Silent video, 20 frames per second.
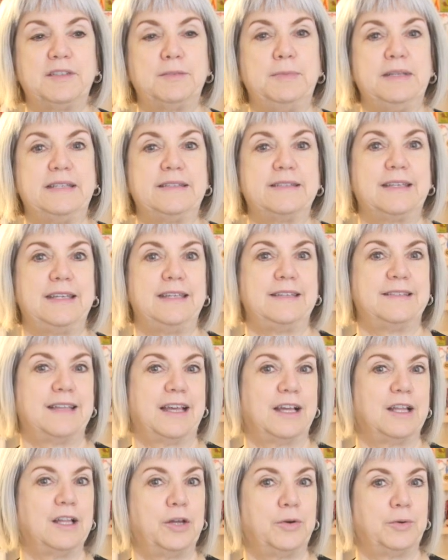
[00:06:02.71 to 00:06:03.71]
Smiskies
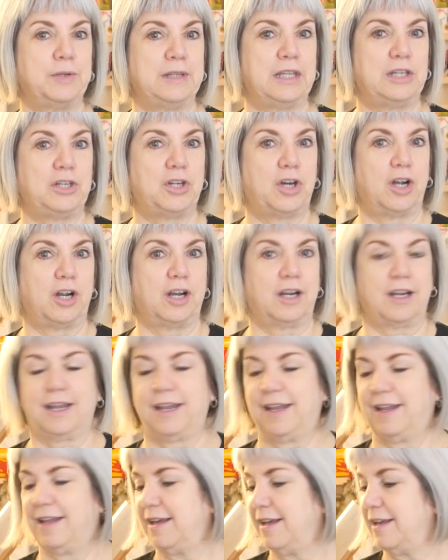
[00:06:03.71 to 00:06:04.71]
that glow in the dark.
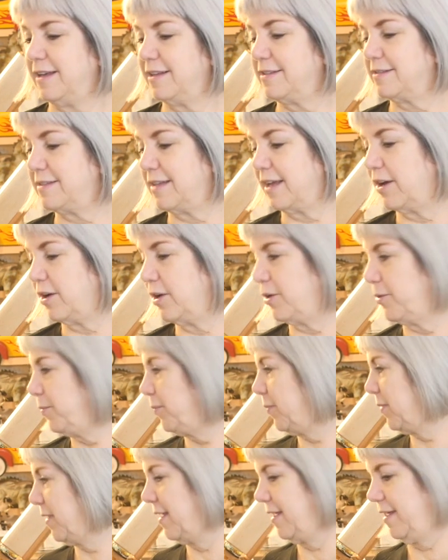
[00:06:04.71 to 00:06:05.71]
So
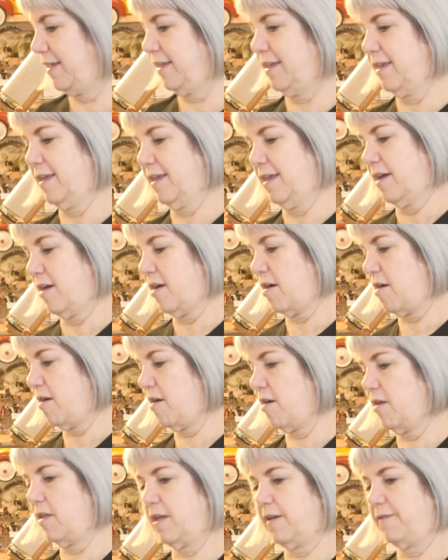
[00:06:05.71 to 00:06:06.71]
all